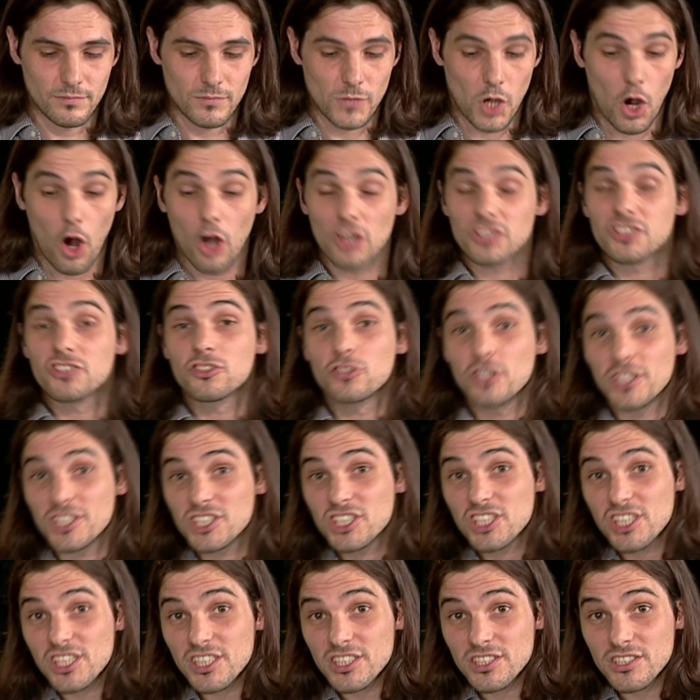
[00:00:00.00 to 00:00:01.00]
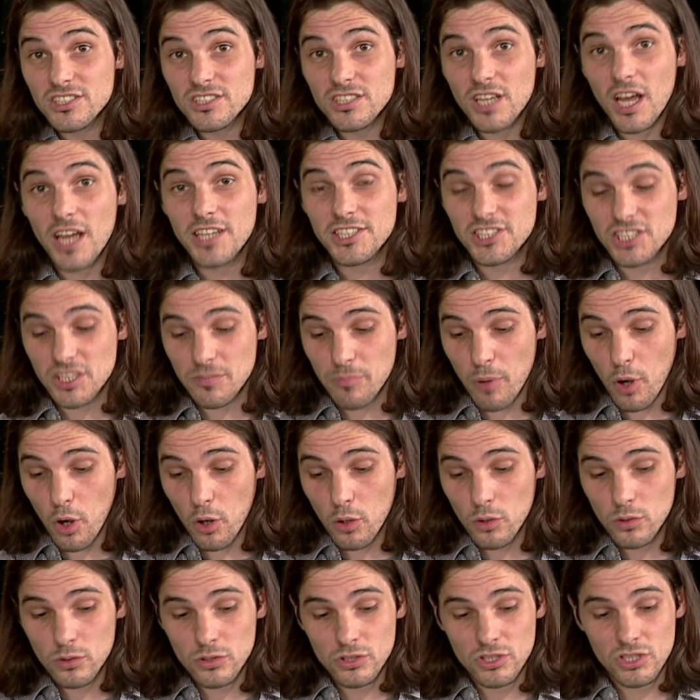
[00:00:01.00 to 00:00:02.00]
Ostriches, I
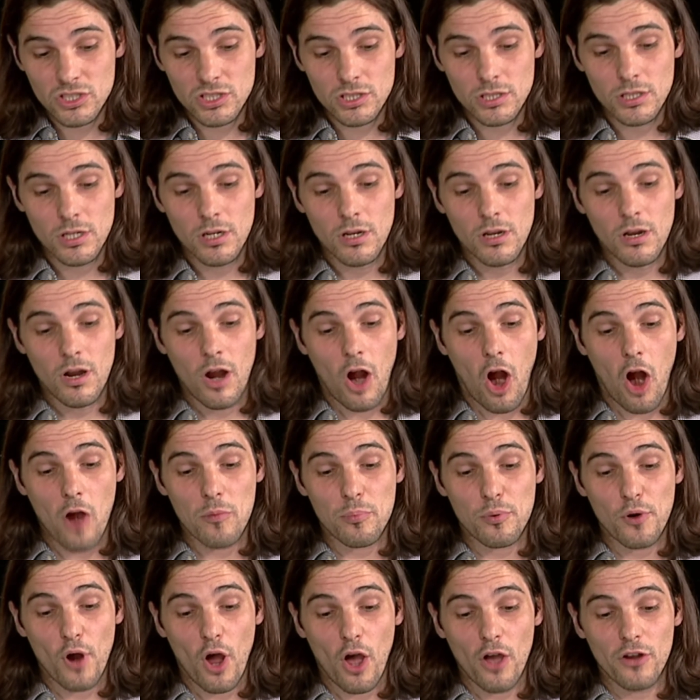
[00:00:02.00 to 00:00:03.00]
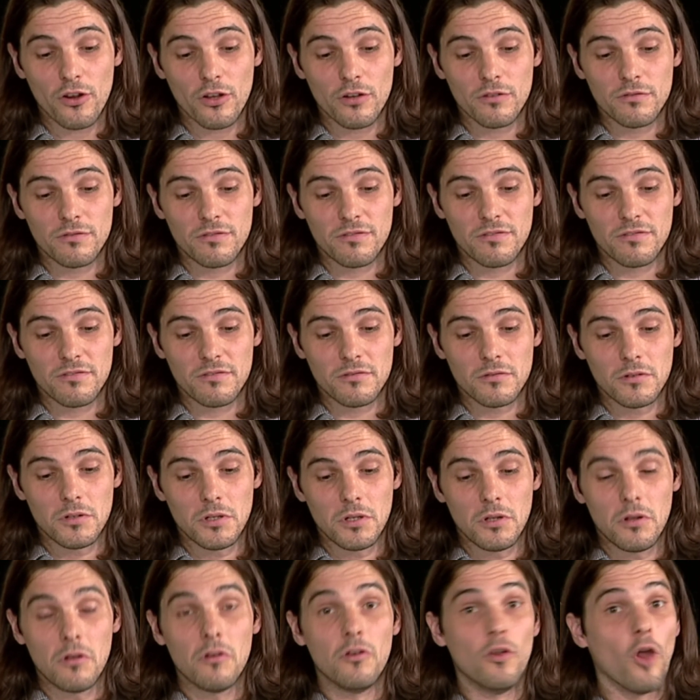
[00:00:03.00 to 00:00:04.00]
suppose, are proud of
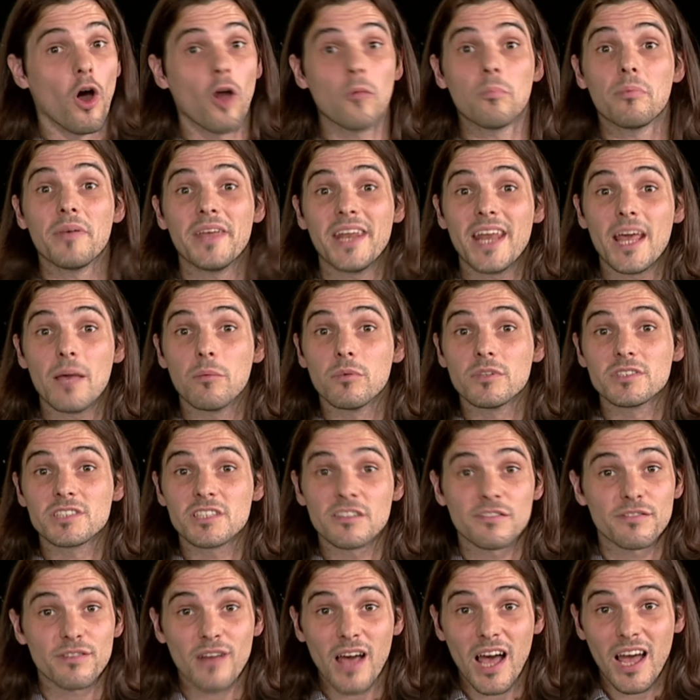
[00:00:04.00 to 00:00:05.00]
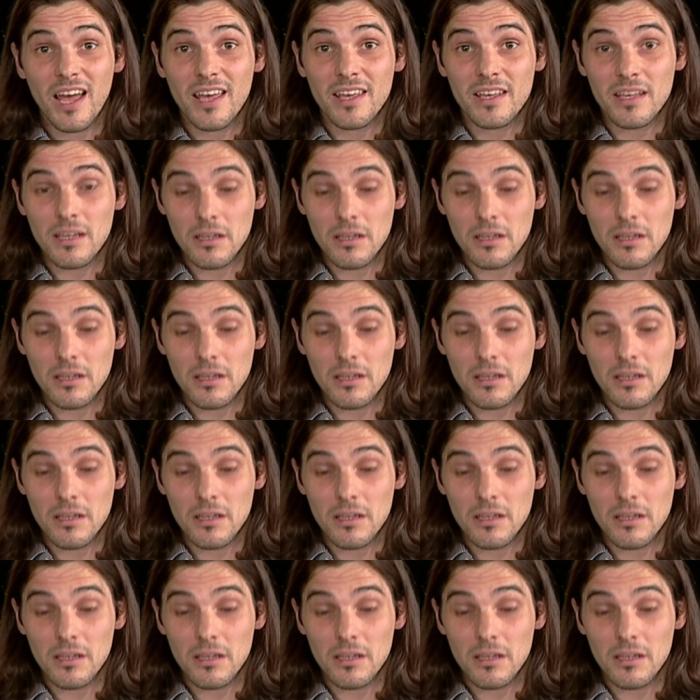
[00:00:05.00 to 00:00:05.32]
not being able to fly.